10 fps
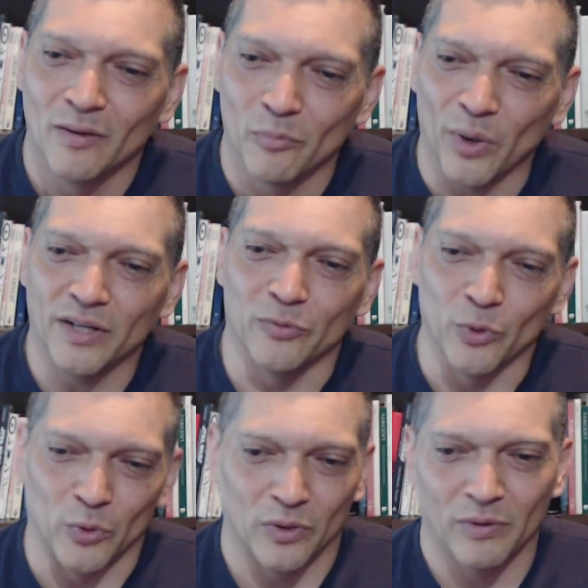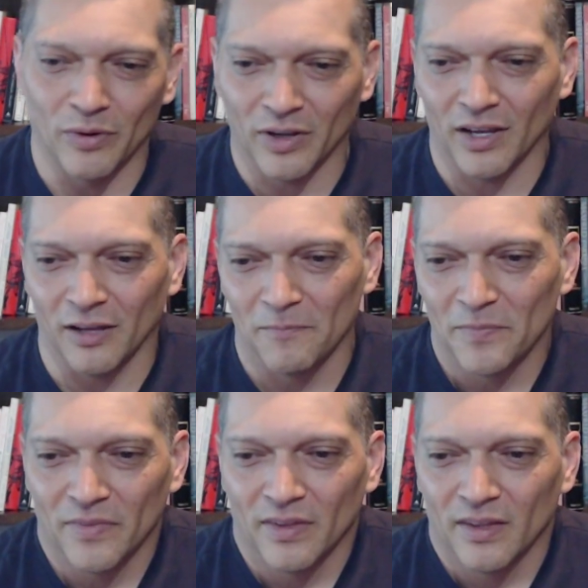Brandon Ruth, okay.
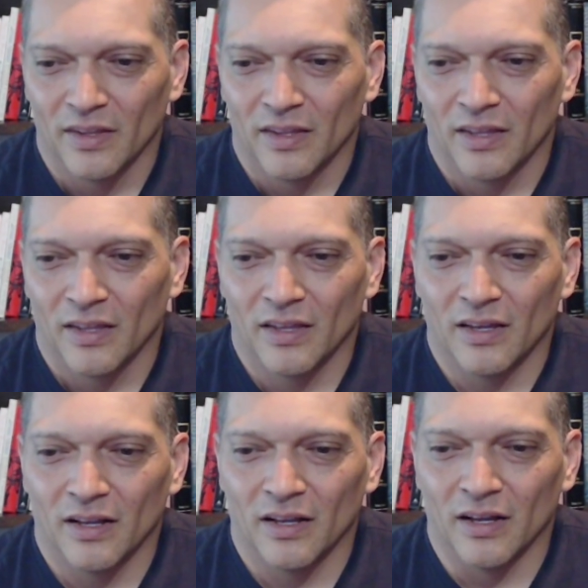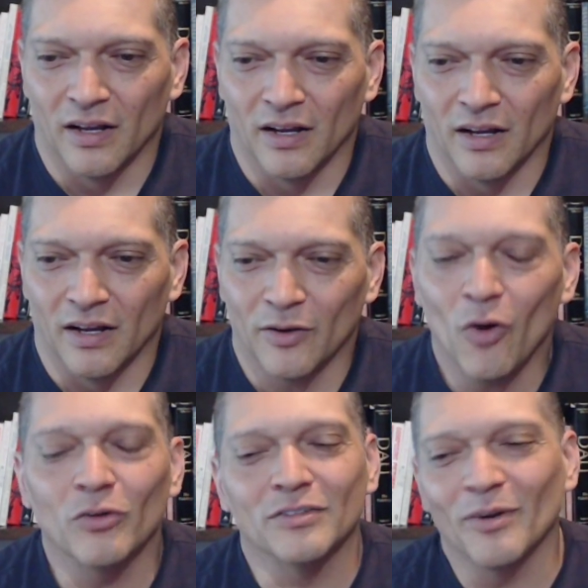
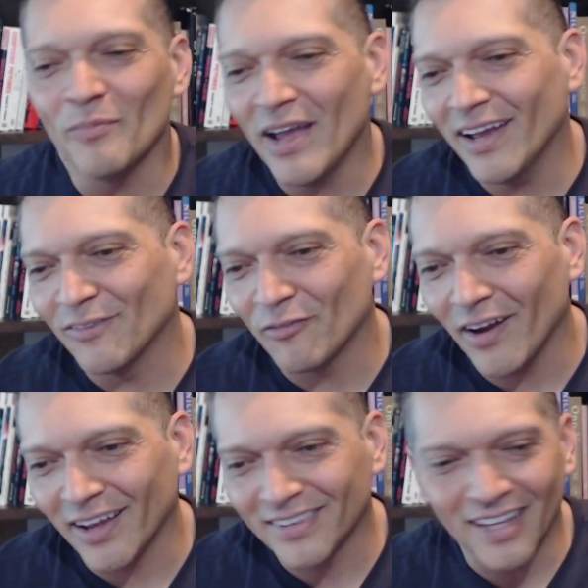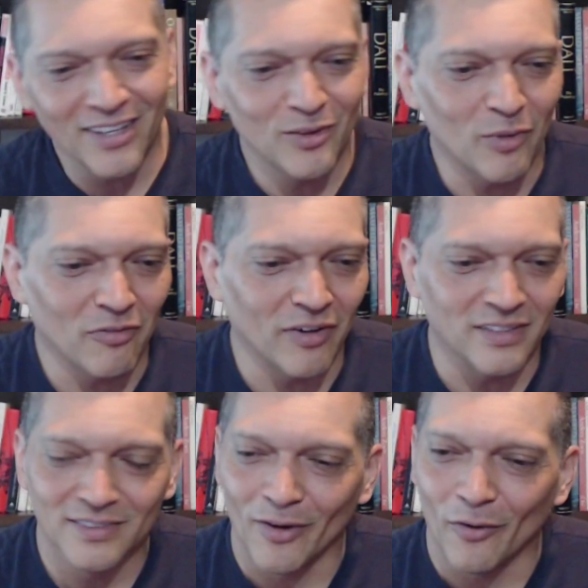Oh man, Frank, thank you, my friend.
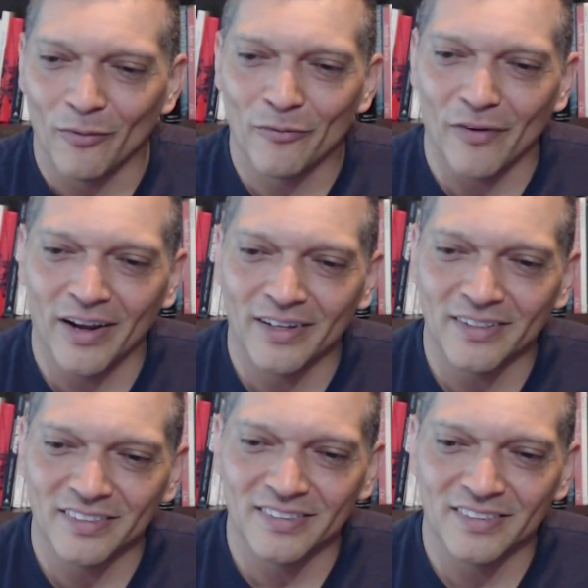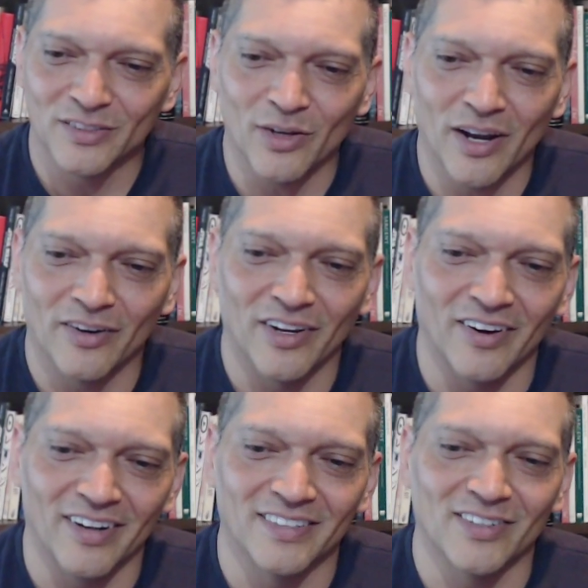So Frank DeTrano
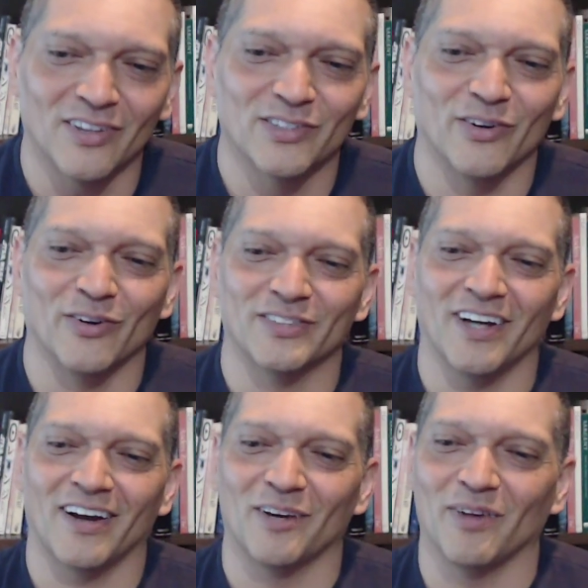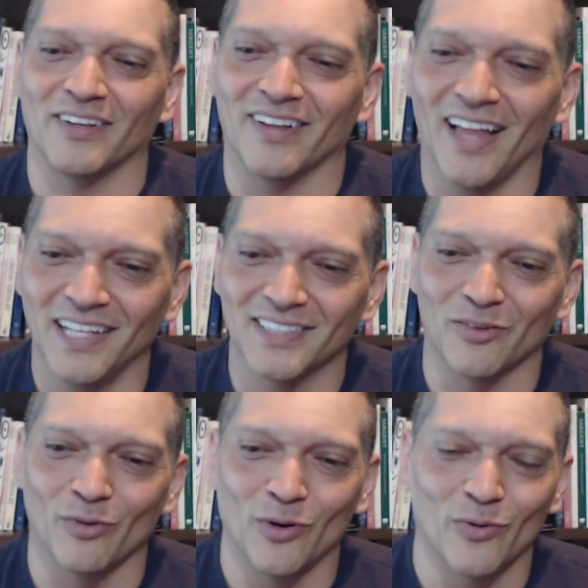here is also talking about the classic
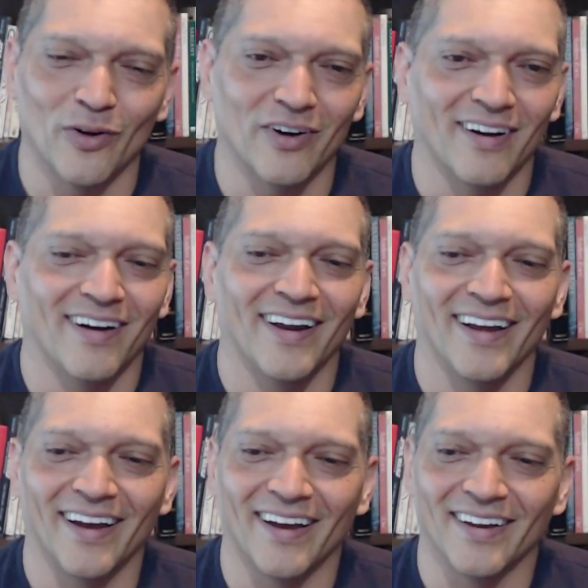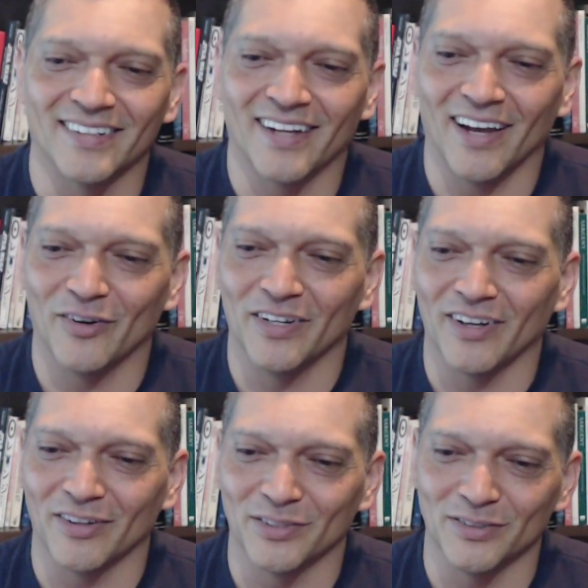Roadrunner and Coyote
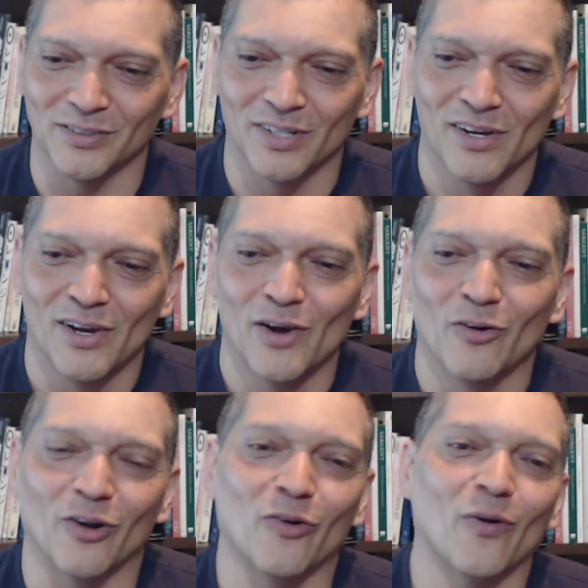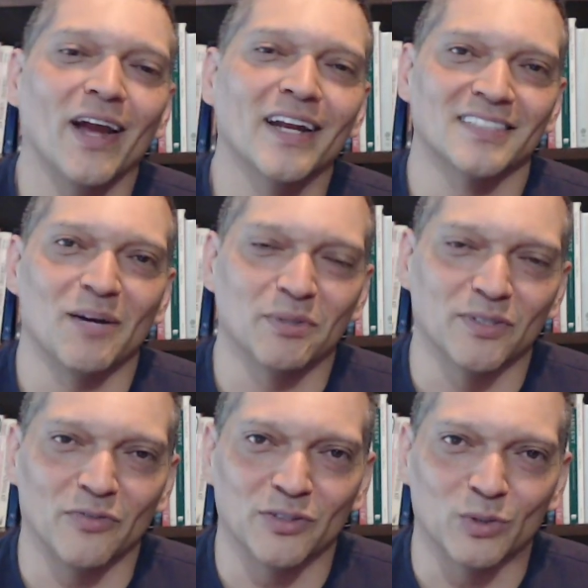cartoons were great examples
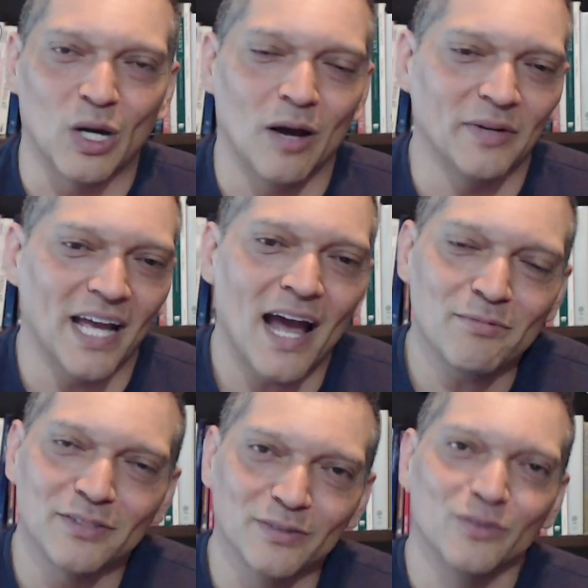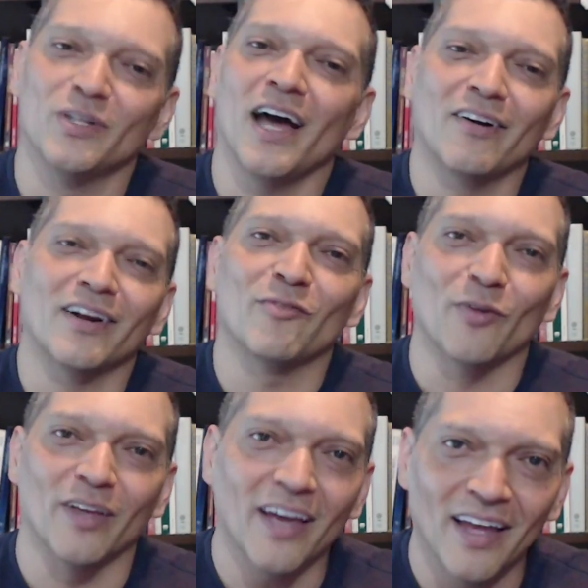of visual comedy. Absolutely, how could I
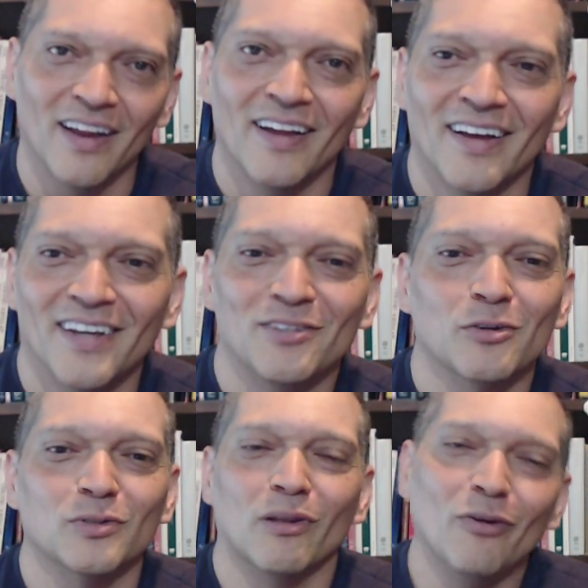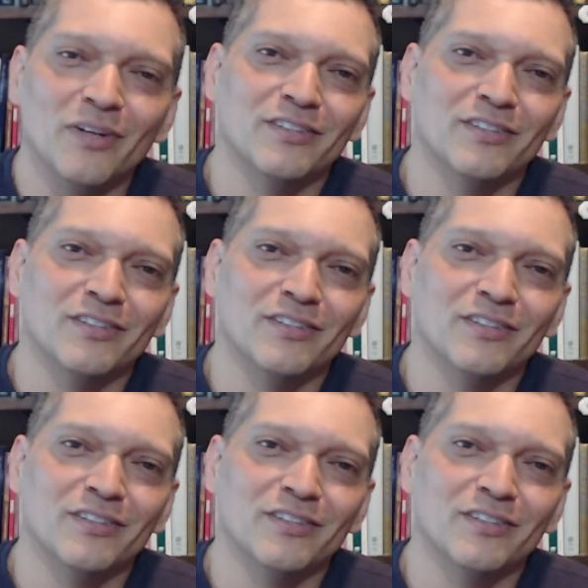forget? Those Looney